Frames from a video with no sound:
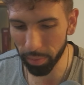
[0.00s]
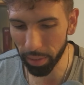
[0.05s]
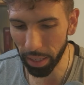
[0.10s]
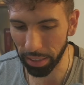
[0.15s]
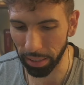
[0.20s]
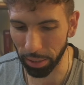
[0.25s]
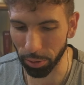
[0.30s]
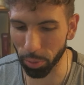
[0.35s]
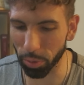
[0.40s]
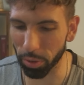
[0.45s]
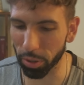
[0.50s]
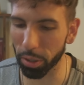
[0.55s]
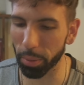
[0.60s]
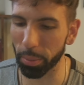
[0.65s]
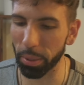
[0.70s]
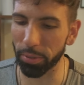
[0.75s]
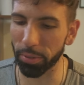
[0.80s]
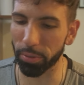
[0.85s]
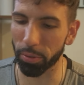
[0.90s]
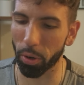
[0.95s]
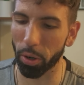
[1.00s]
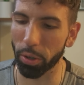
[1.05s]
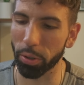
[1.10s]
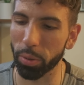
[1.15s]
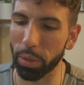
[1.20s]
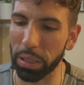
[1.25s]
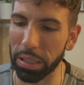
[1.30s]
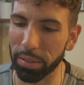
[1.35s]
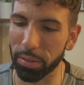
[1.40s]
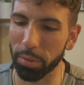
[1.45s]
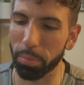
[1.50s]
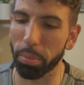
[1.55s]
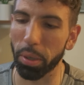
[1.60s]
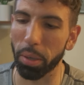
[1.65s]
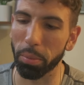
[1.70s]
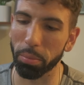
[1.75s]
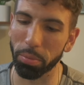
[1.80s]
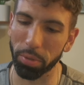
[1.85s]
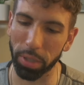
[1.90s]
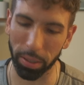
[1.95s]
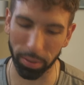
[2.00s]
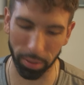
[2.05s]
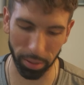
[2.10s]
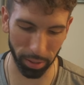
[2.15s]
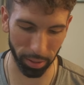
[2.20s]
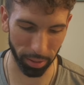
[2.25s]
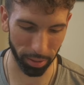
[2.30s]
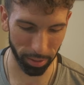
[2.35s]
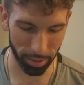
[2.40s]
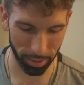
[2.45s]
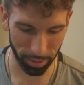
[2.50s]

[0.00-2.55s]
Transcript: And this was going to be for all you lazy bums out there.